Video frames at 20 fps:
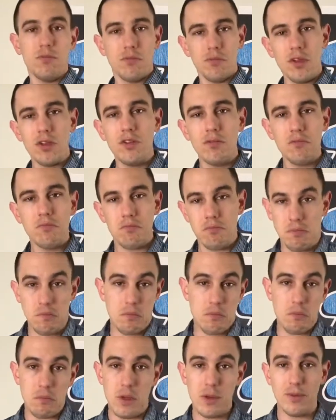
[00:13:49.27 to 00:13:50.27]
then
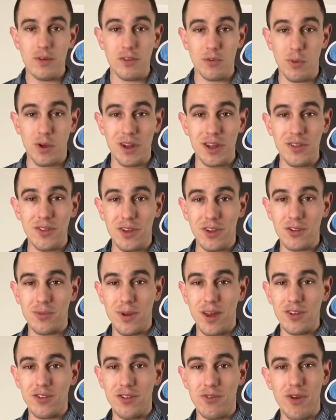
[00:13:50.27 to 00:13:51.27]
maybe you just want to get the
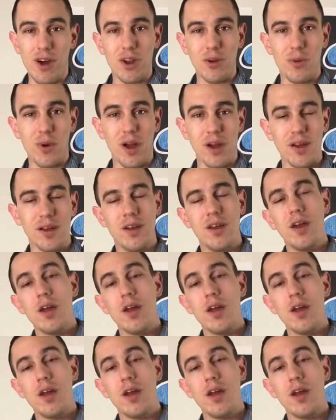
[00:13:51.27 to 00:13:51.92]
expansion right away.